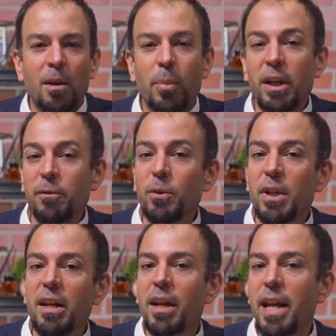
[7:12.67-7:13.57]
But if you
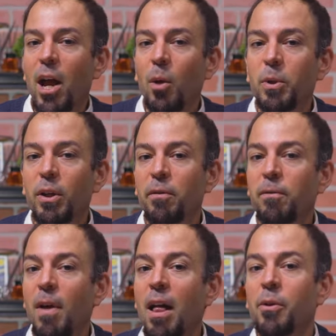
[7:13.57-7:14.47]
need any help, you can
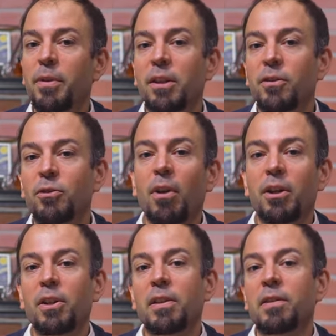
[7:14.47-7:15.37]
follow the
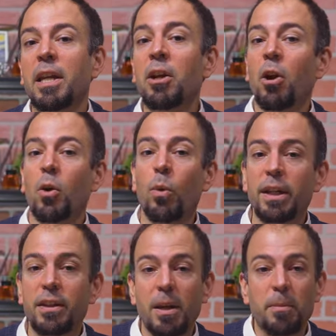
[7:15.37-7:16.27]
instructions in our
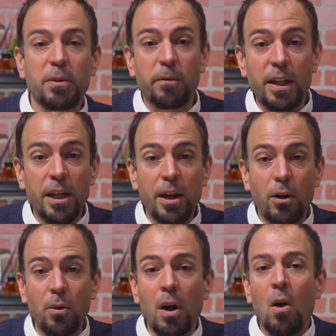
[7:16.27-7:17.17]
quick tips video